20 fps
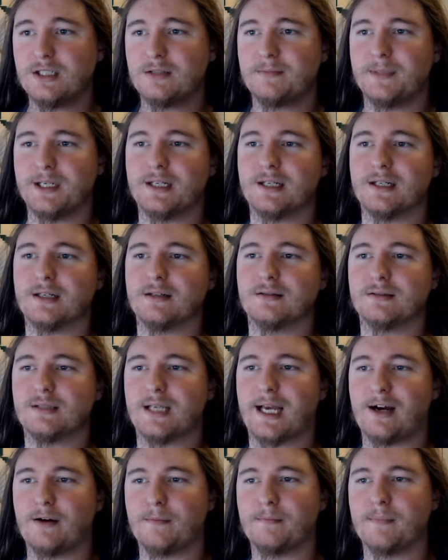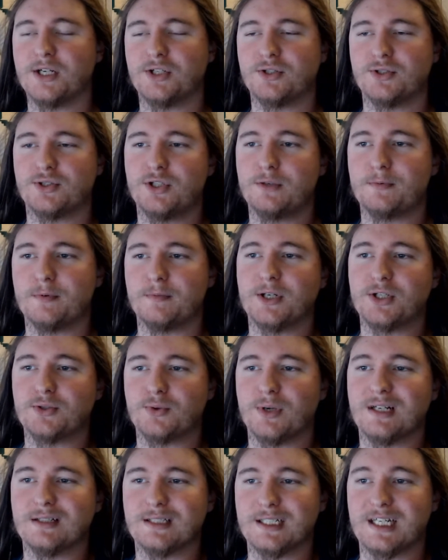because how Super
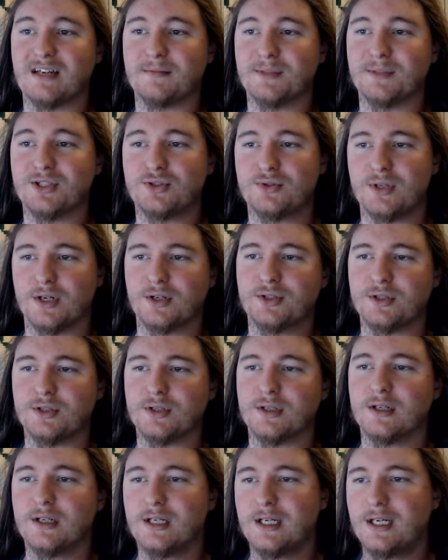Metroid as a game is structured,